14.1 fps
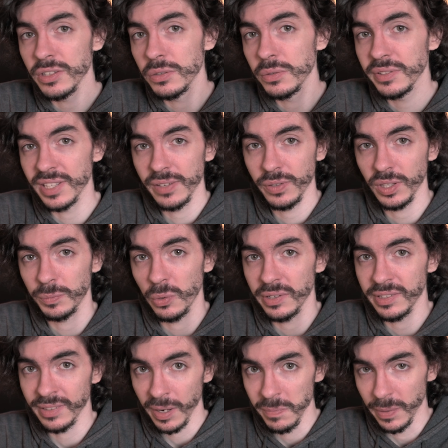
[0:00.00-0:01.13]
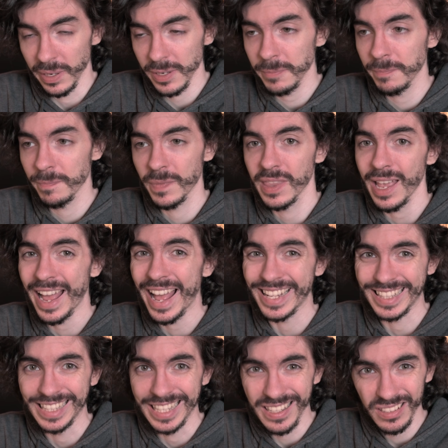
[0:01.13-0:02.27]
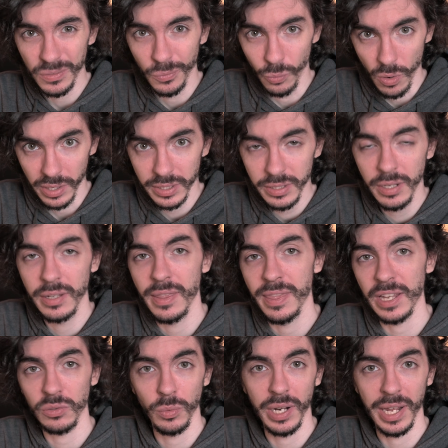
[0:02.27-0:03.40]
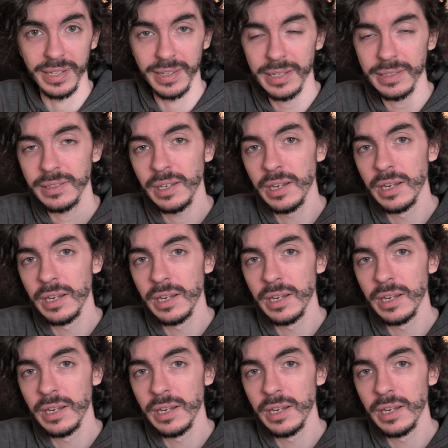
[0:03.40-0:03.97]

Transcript: new CF Express Type B, at least one. That's what I did.